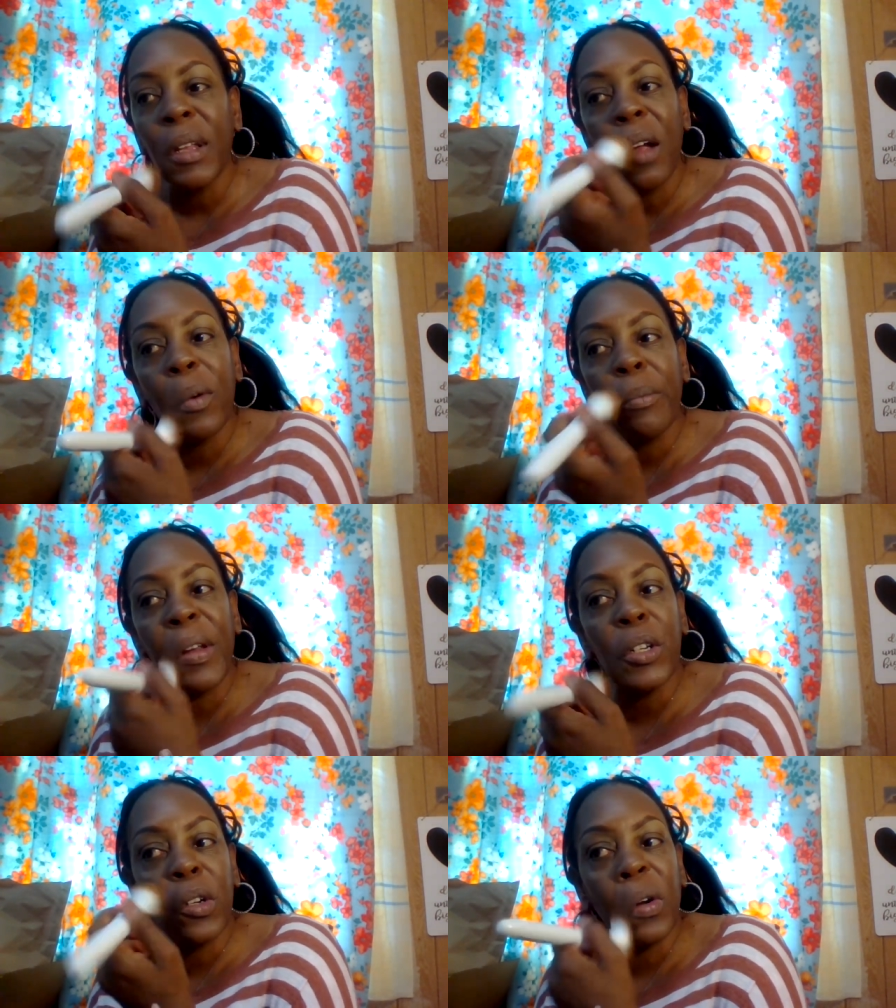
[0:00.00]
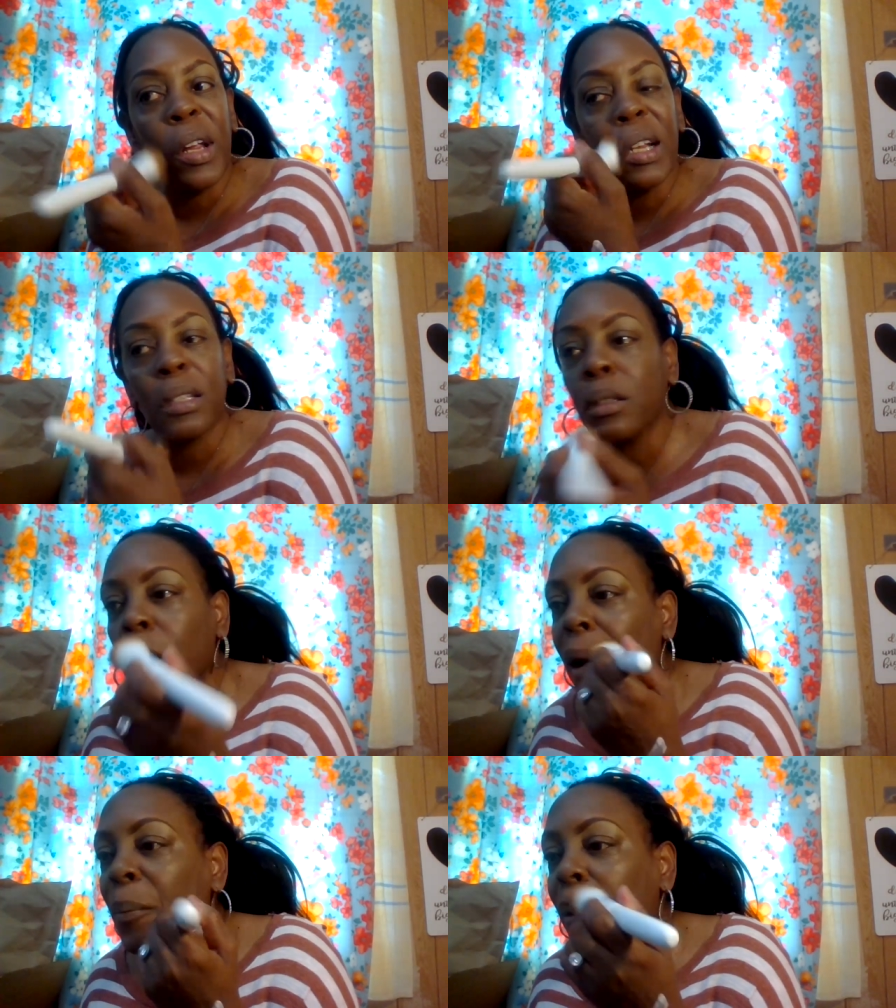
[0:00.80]
want to make sure it's
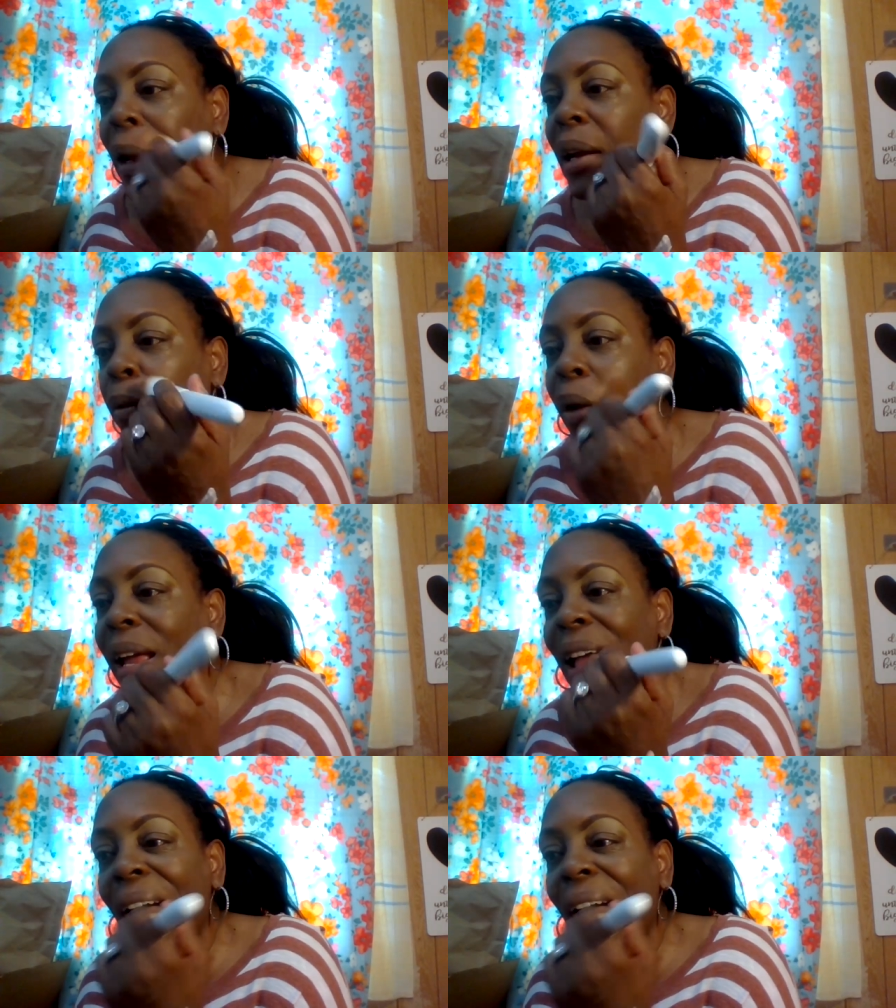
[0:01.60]
applied right